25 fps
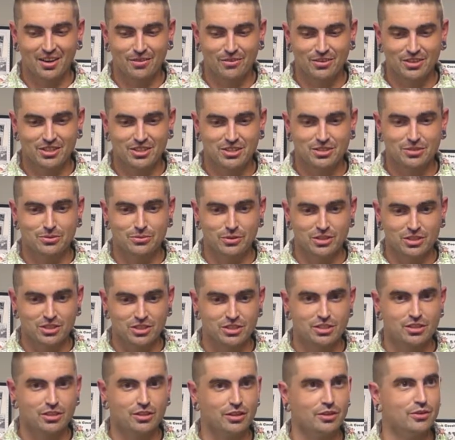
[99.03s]
which we
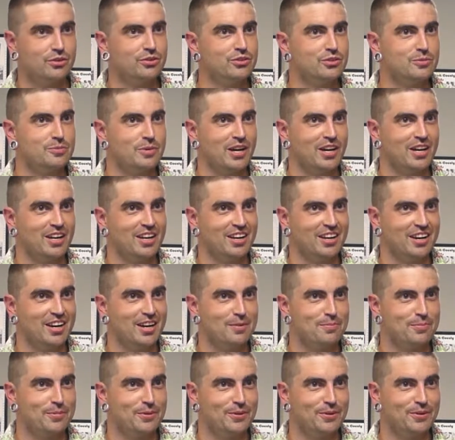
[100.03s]
just closed back in
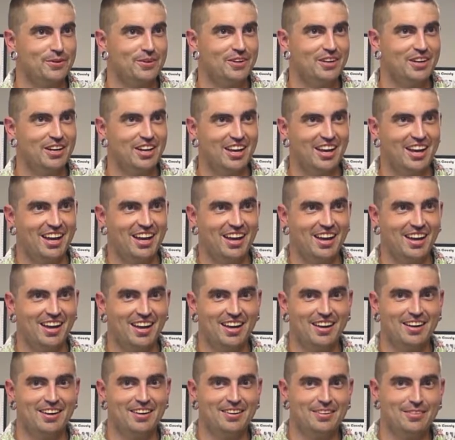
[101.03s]
April,
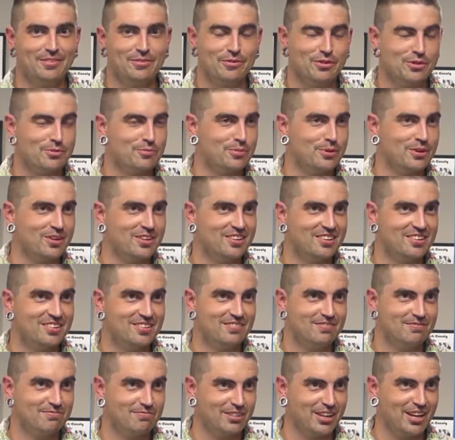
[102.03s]
and we've
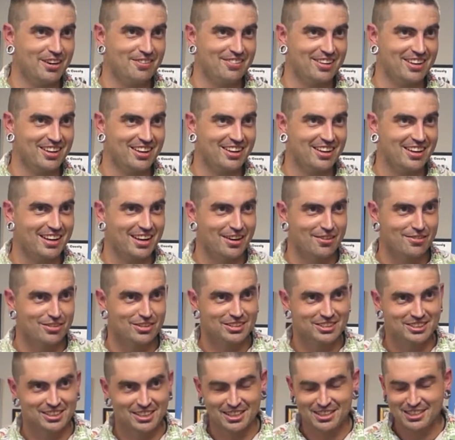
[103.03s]
been loving it
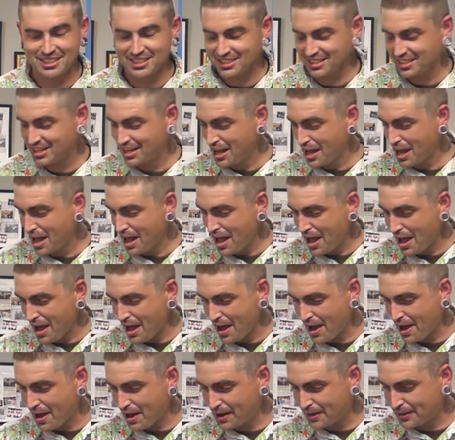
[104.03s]
ever since.
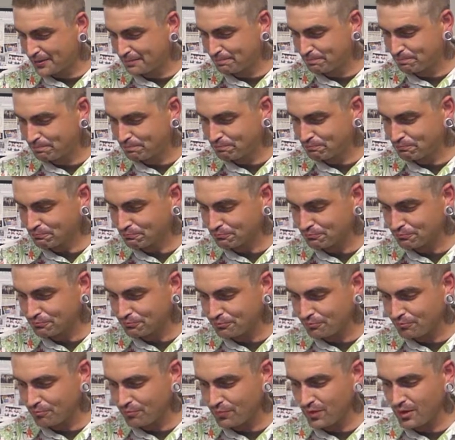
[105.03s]

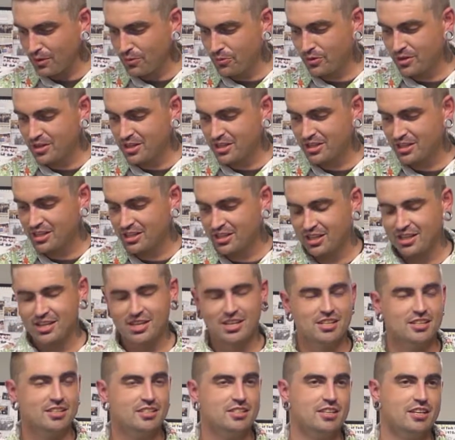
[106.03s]
One of the
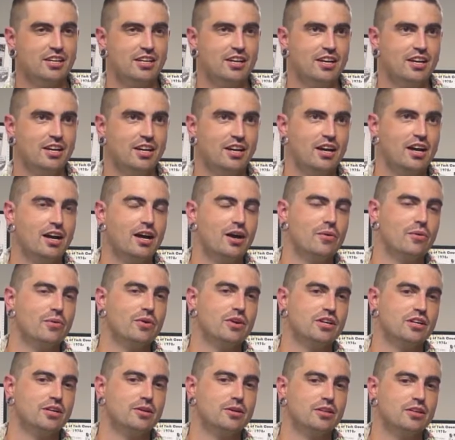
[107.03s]
things I
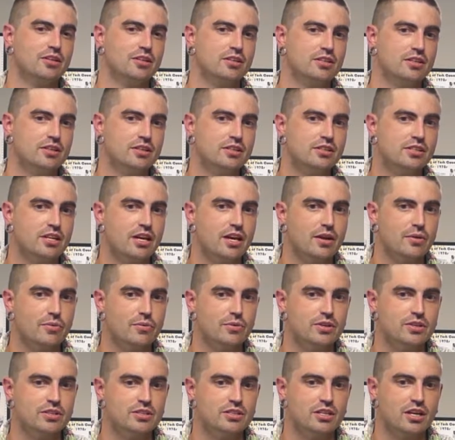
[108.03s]
wanted to say
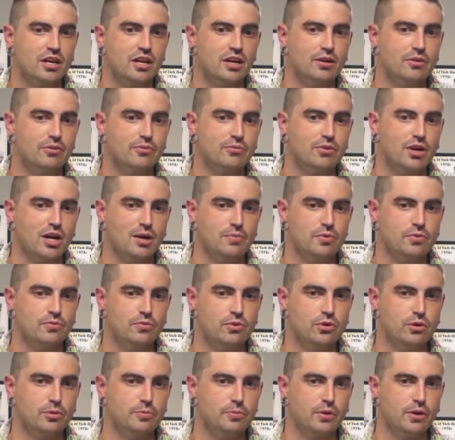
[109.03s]
was Robin
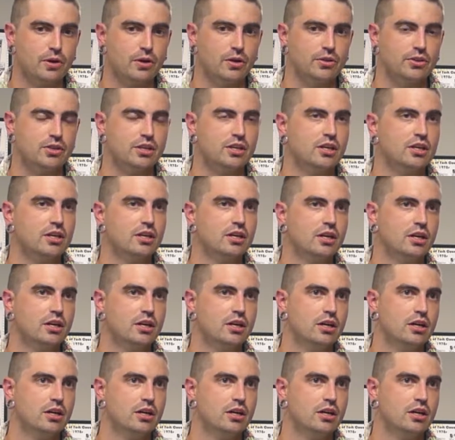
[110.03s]
Rohrball, the